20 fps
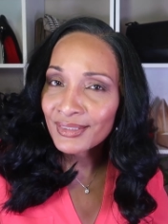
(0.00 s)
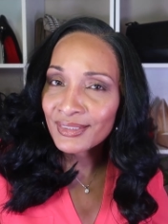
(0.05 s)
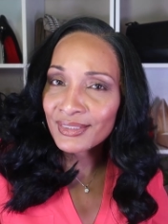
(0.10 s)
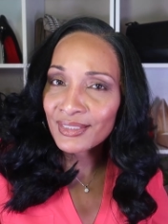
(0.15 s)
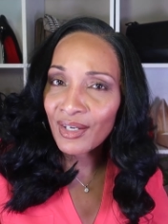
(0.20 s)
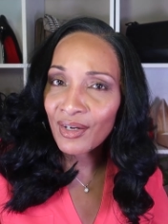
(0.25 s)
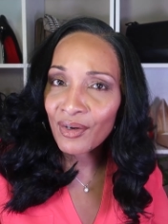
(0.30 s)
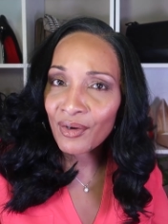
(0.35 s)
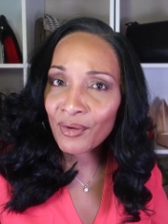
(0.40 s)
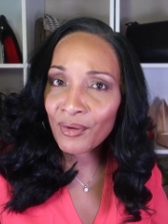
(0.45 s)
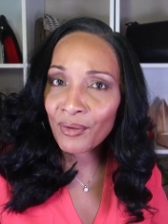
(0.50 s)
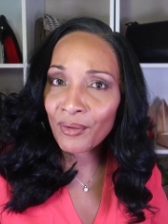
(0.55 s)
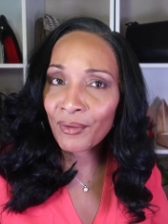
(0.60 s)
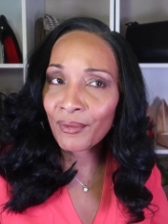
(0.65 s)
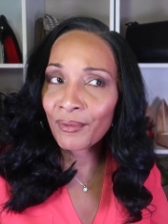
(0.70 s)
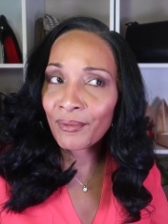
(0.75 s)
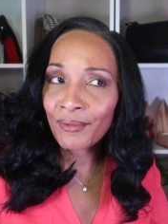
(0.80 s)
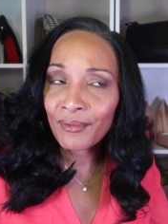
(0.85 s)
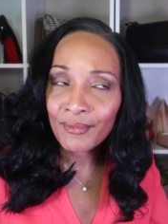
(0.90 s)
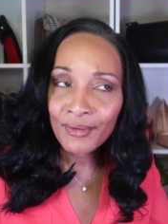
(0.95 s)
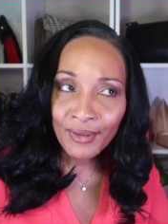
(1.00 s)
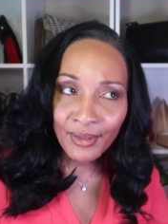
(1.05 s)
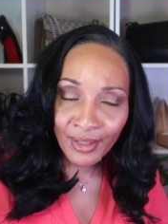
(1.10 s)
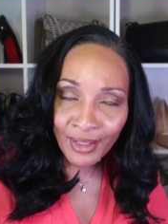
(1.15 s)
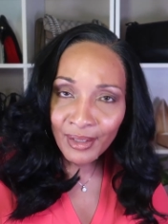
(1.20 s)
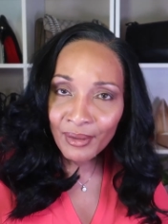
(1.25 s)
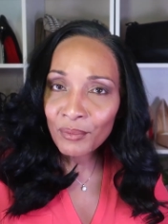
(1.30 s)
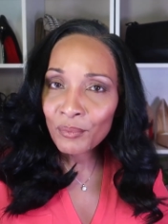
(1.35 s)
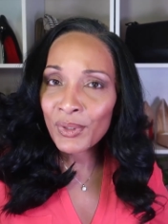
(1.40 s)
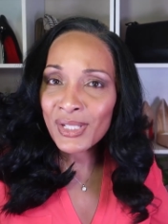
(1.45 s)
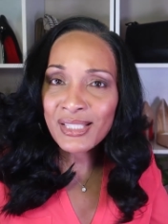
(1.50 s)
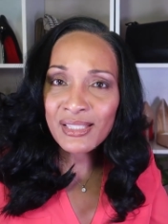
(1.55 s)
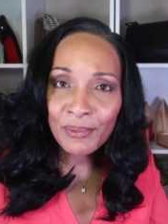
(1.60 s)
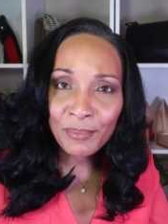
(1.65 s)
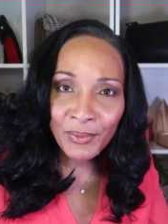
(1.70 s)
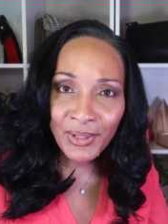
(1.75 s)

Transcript: So what's the